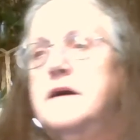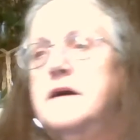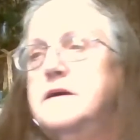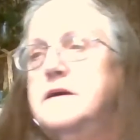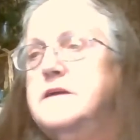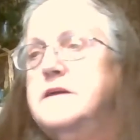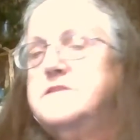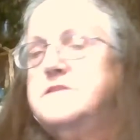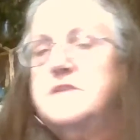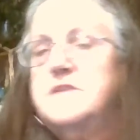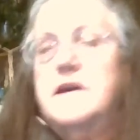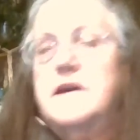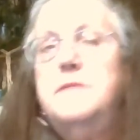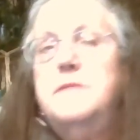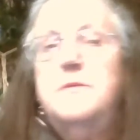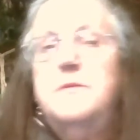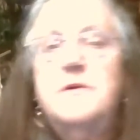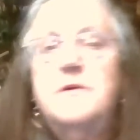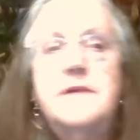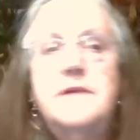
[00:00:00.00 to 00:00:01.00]
is to
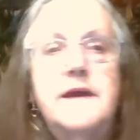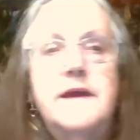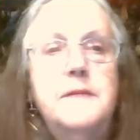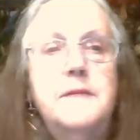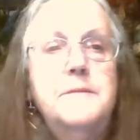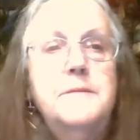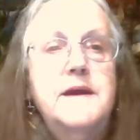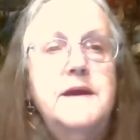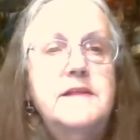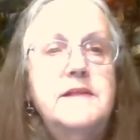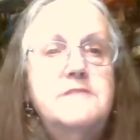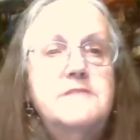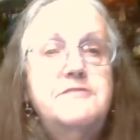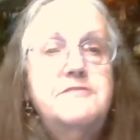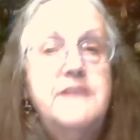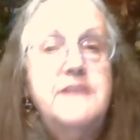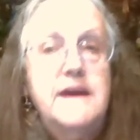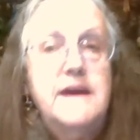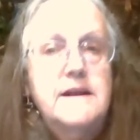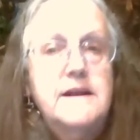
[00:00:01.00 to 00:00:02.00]
keep your name in the
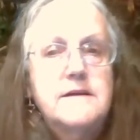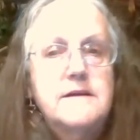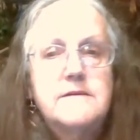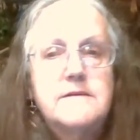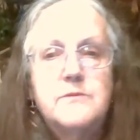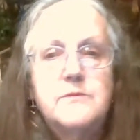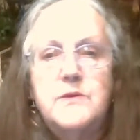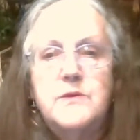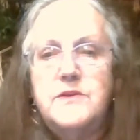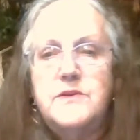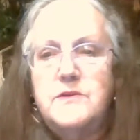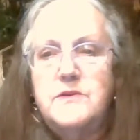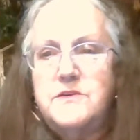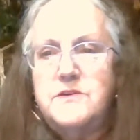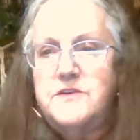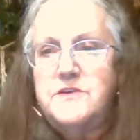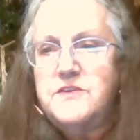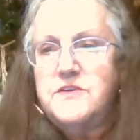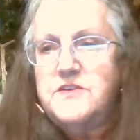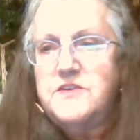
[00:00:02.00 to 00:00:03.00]
feed, whether it's
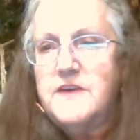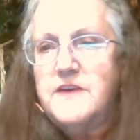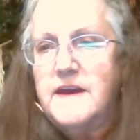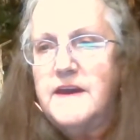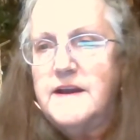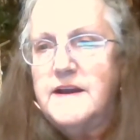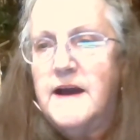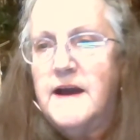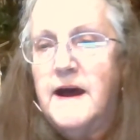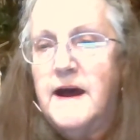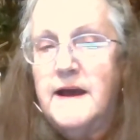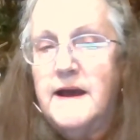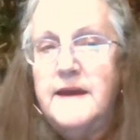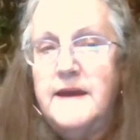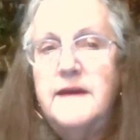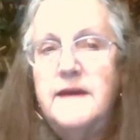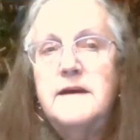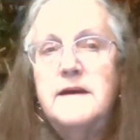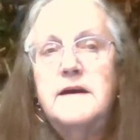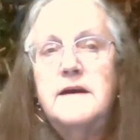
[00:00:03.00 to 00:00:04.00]
just saying
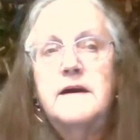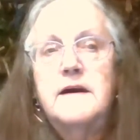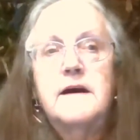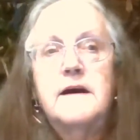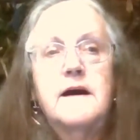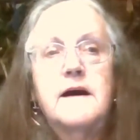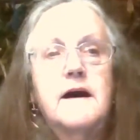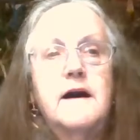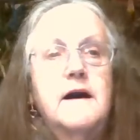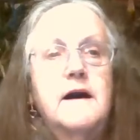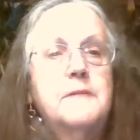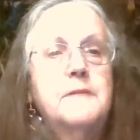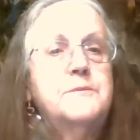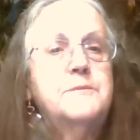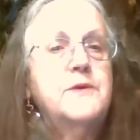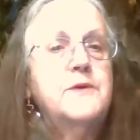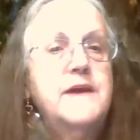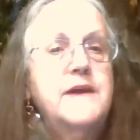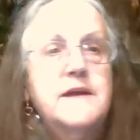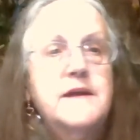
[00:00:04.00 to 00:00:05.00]
hi,
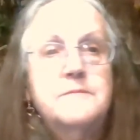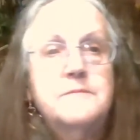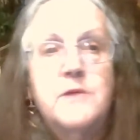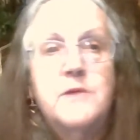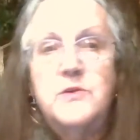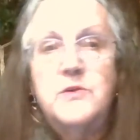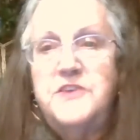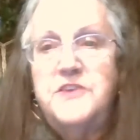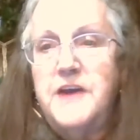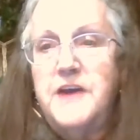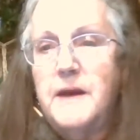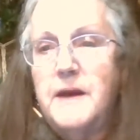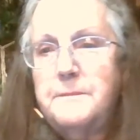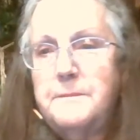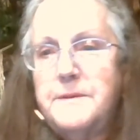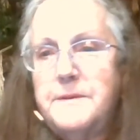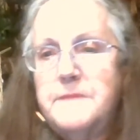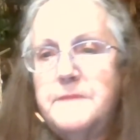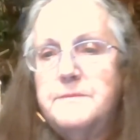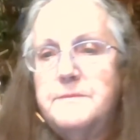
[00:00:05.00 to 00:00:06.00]
putting an emoji
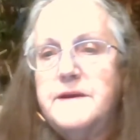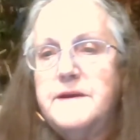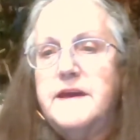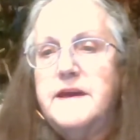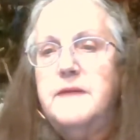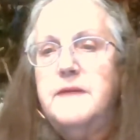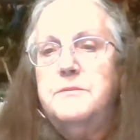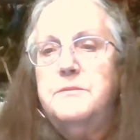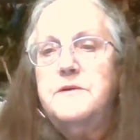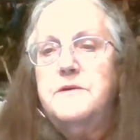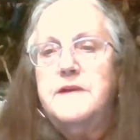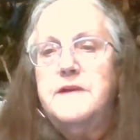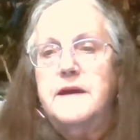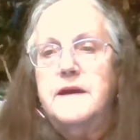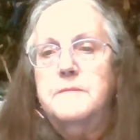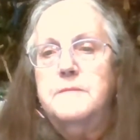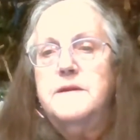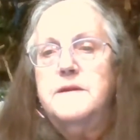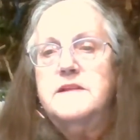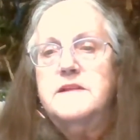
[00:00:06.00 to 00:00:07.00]
up, but keep your
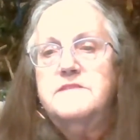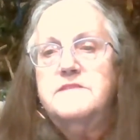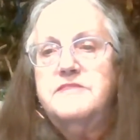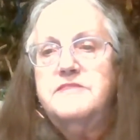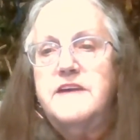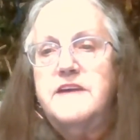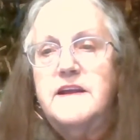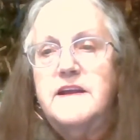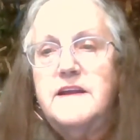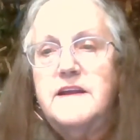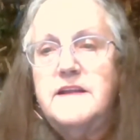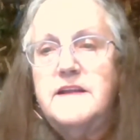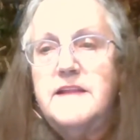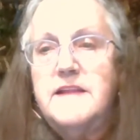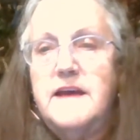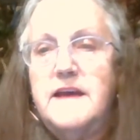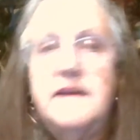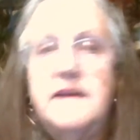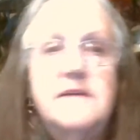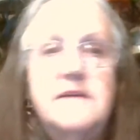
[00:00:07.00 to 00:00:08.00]
name in the feed, and
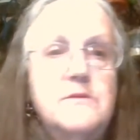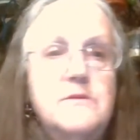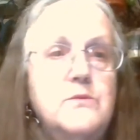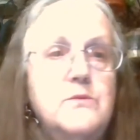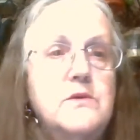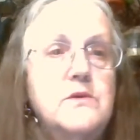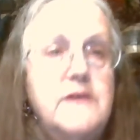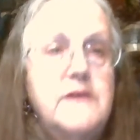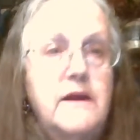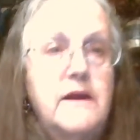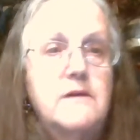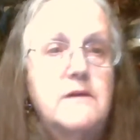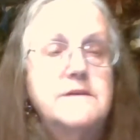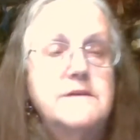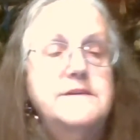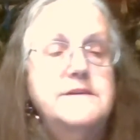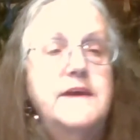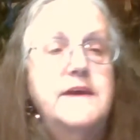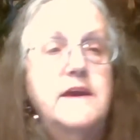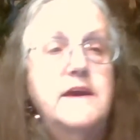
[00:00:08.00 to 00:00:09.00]
that will
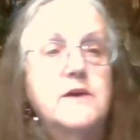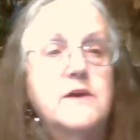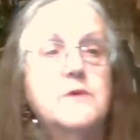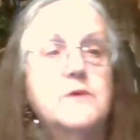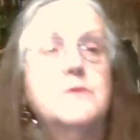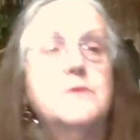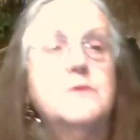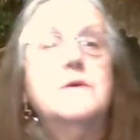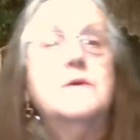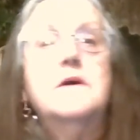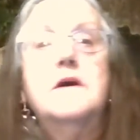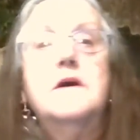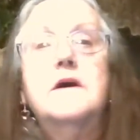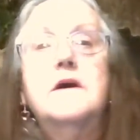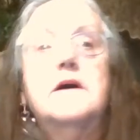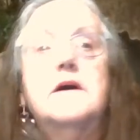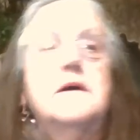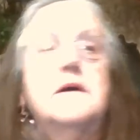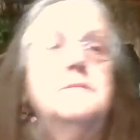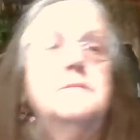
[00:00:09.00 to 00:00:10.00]
guarantee you
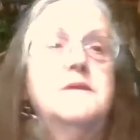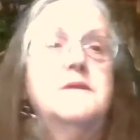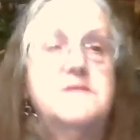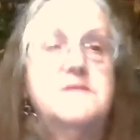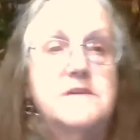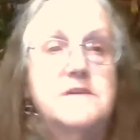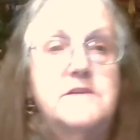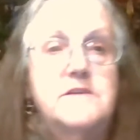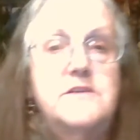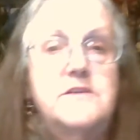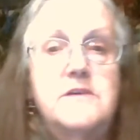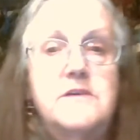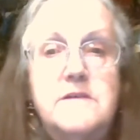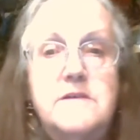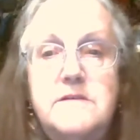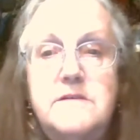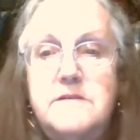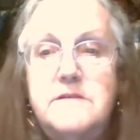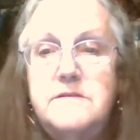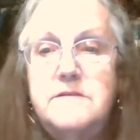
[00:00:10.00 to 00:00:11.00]
a message.
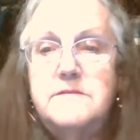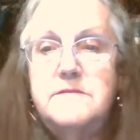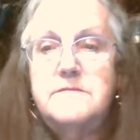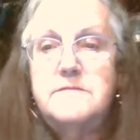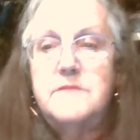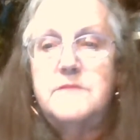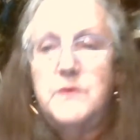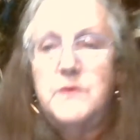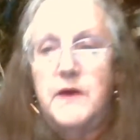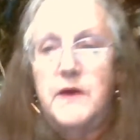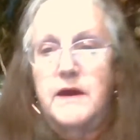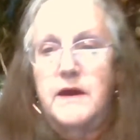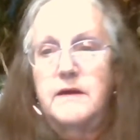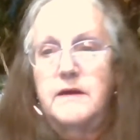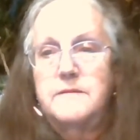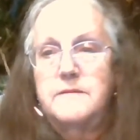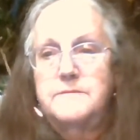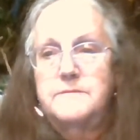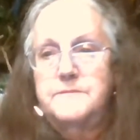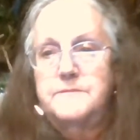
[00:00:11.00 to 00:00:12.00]

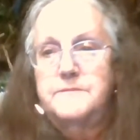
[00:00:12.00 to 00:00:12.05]
Okay?